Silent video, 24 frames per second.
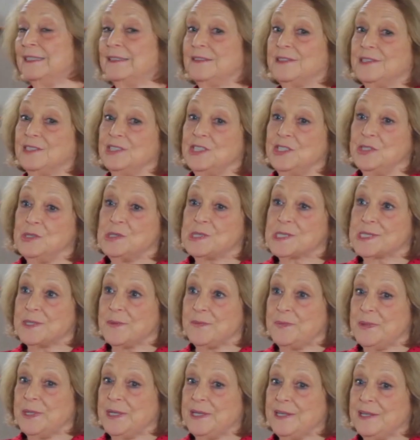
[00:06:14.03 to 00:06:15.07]
There used to
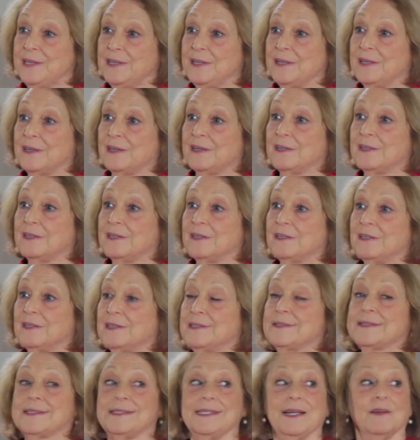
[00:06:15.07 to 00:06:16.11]
be
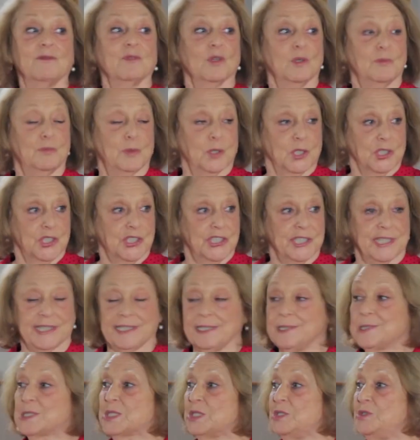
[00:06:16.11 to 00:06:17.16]
several book
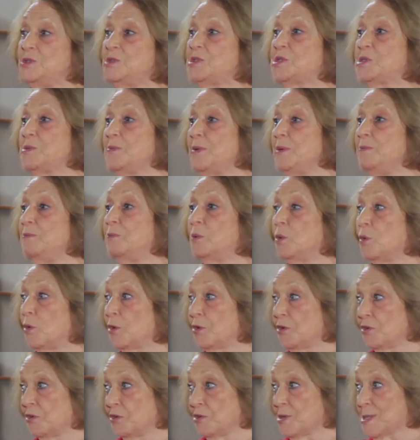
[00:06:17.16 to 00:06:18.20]
chains. There used to be
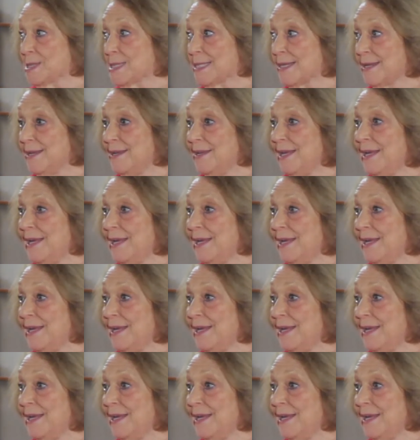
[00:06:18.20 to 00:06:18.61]
Borders.